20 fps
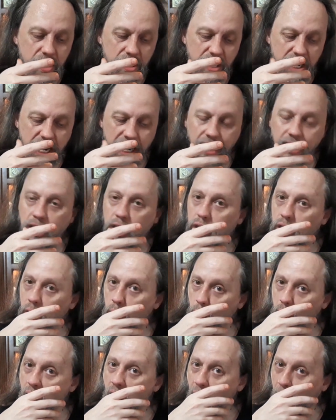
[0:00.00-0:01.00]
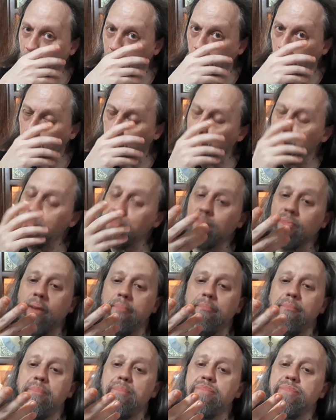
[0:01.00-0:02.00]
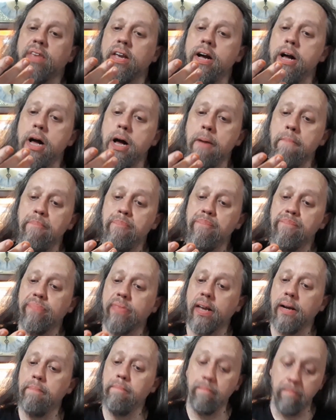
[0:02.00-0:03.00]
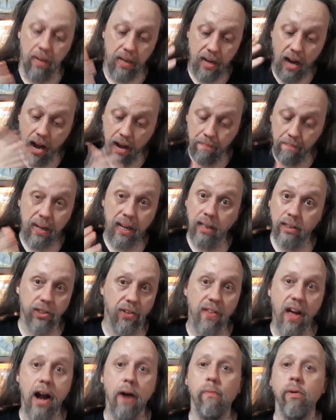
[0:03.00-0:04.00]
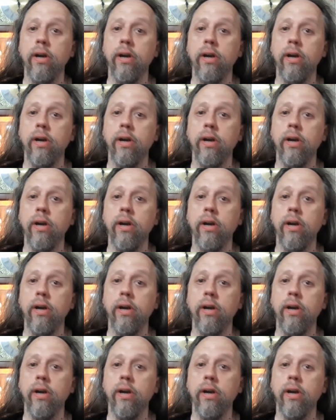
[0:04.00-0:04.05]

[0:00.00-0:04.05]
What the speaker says: taste to it, but not because of that